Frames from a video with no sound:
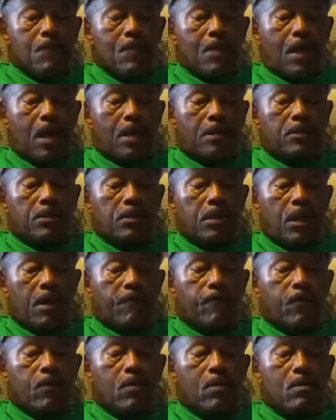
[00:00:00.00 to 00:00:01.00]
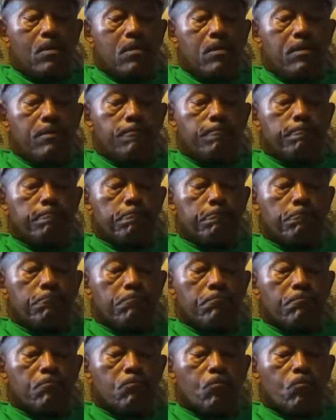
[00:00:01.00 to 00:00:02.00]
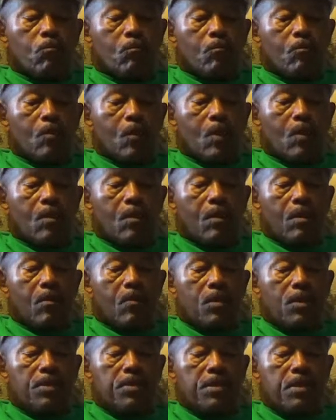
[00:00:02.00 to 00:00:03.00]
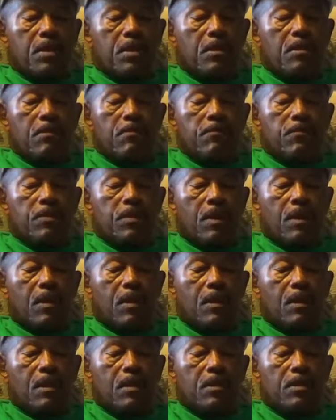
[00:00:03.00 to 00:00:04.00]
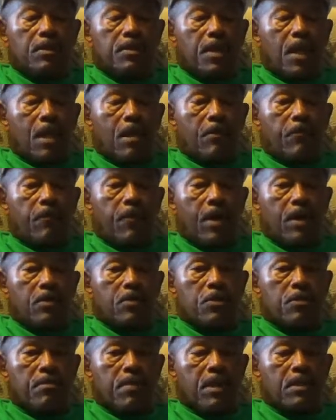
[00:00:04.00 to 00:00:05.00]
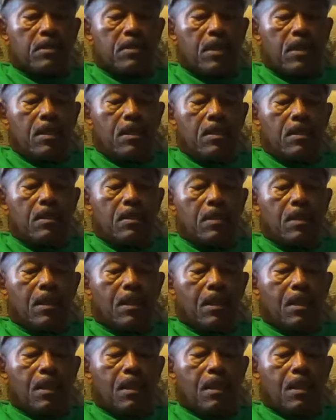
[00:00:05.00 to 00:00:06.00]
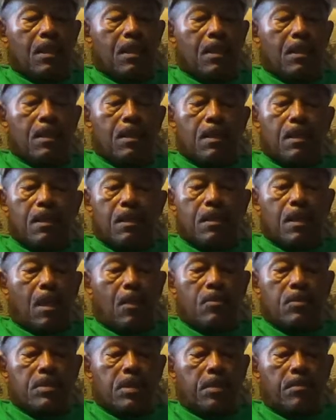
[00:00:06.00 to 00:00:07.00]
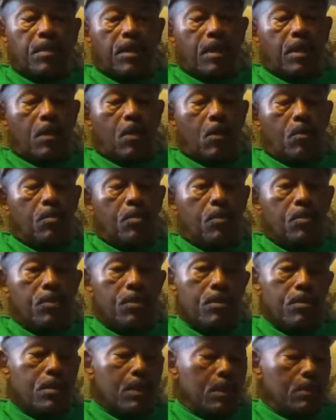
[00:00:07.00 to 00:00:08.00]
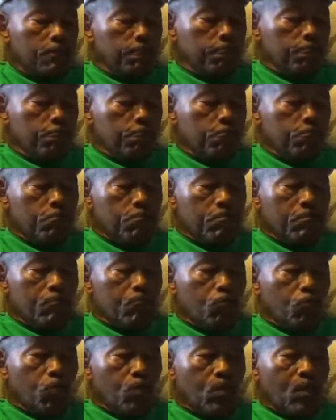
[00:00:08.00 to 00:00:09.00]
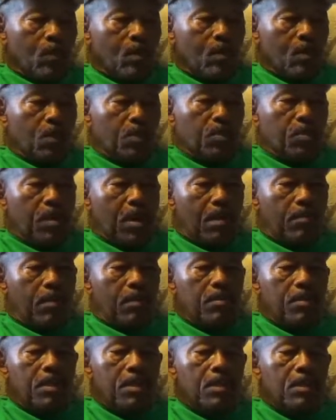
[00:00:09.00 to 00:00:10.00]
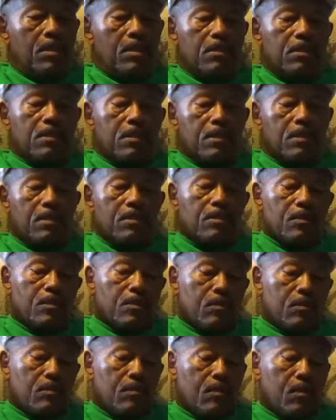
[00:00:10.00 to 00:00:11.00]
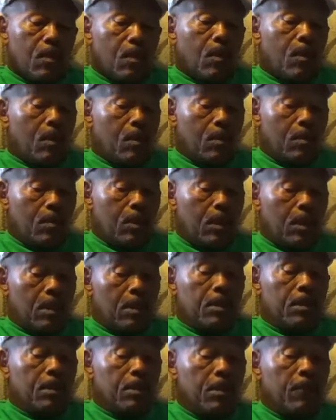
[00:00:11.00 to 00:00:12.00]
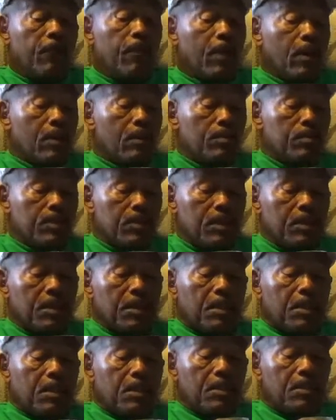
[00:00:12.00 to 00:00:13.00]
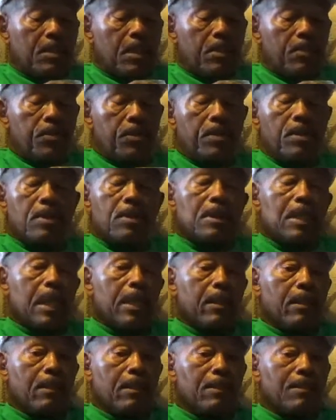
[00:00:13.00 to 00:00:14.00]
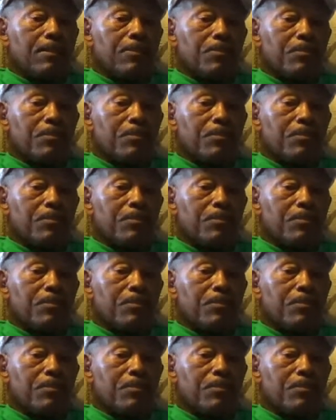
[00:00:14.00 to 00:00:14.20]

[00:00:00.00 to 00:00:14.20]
Ostiafo receives uh, his satisfaction by saying, I was able to help you do it. The problem is, or that develops, is that years later,